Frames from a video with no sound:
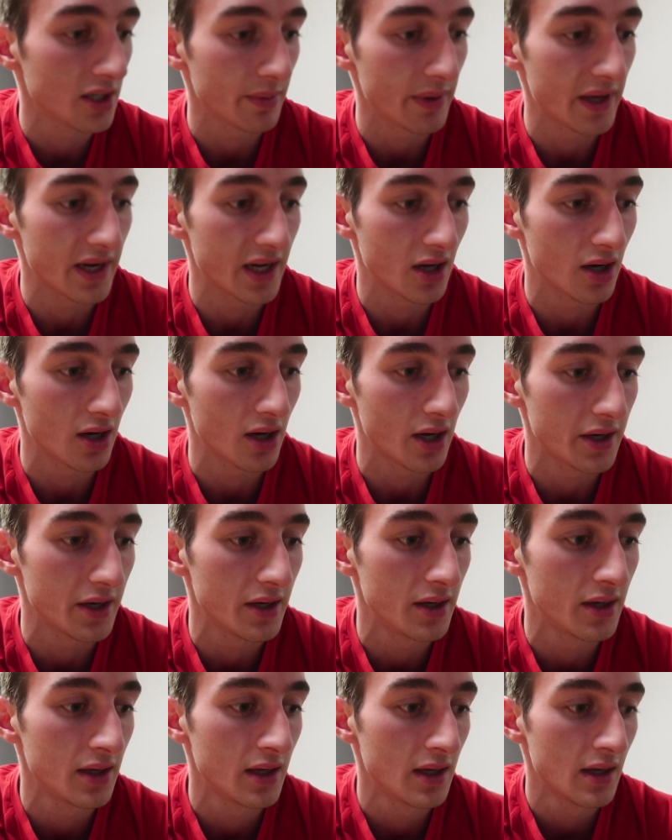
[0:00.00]
depending on
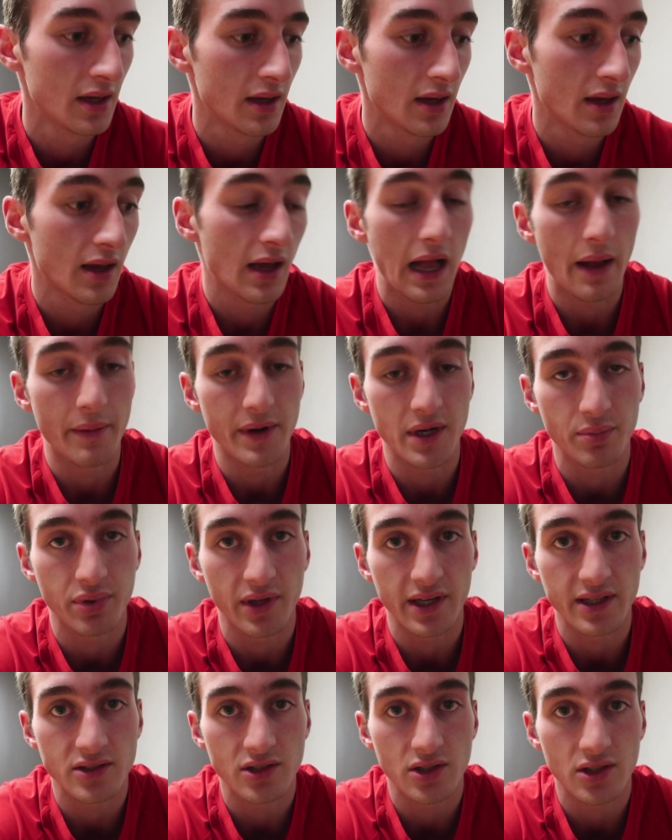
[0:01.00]
how many
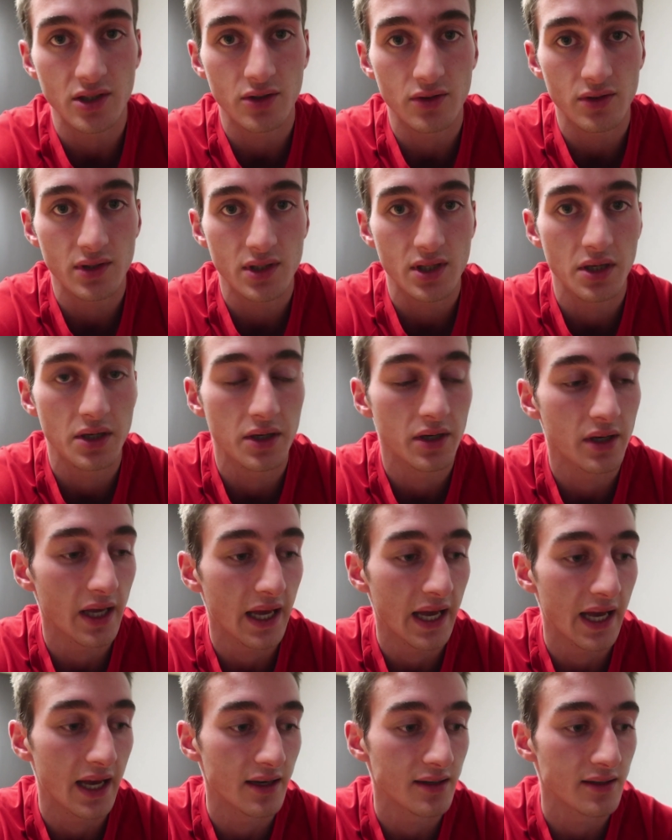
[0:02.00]
plates you use,
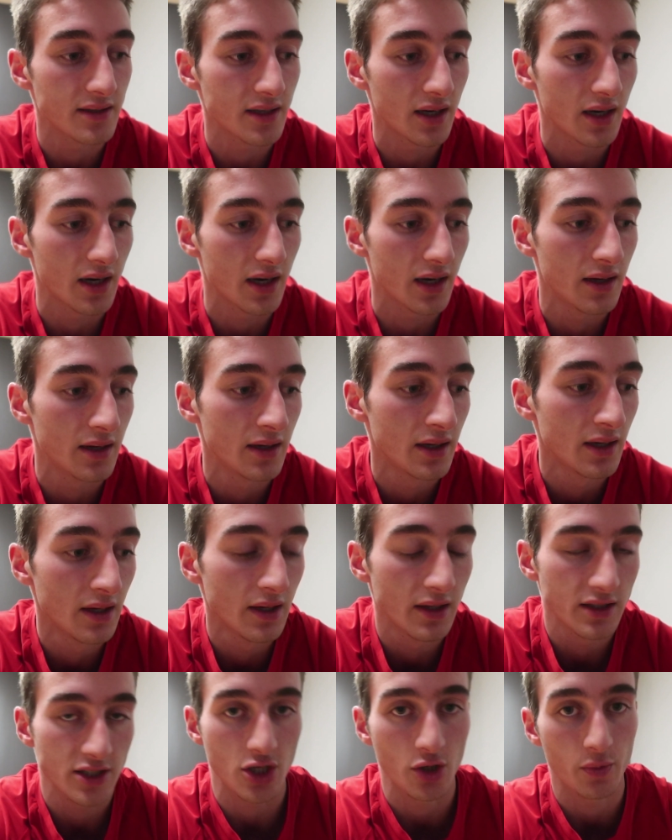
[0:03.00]
and
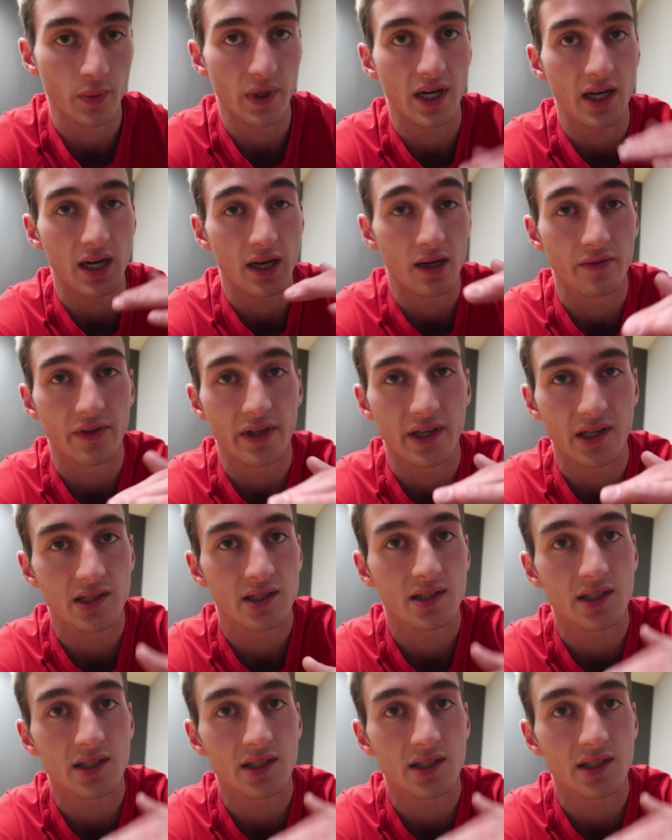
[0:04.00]
it's a good way to kind of like